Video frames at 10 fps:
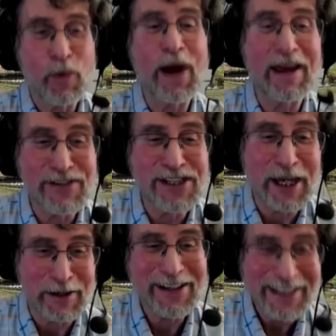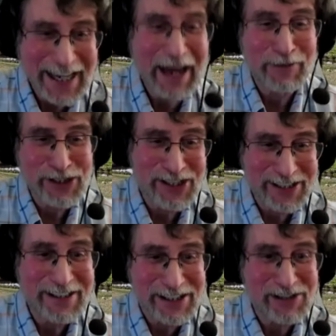way of saying how much
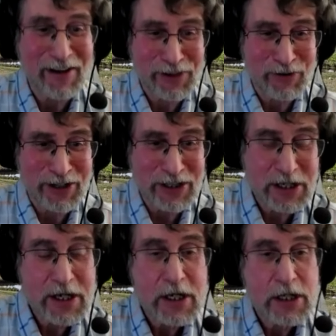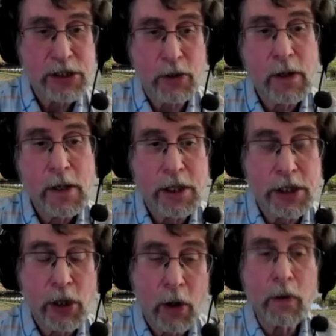stuff there is. So the
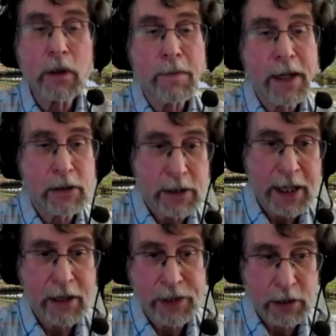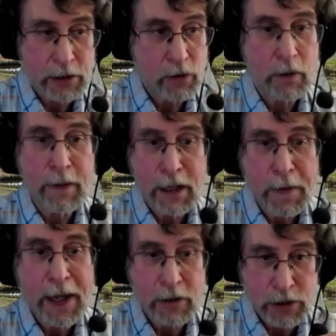total amount out there, total amount of
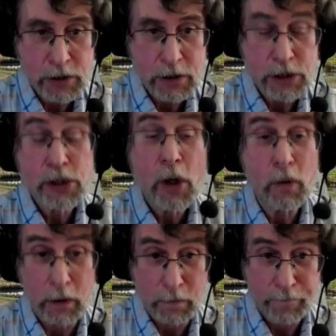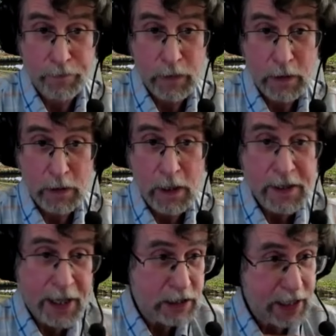pounds is total.
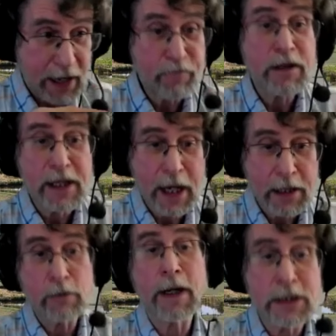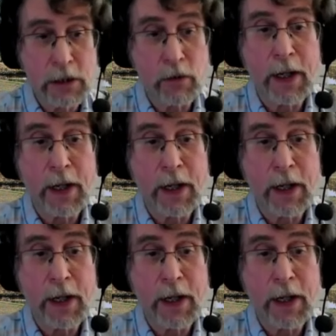That's everything out there right to the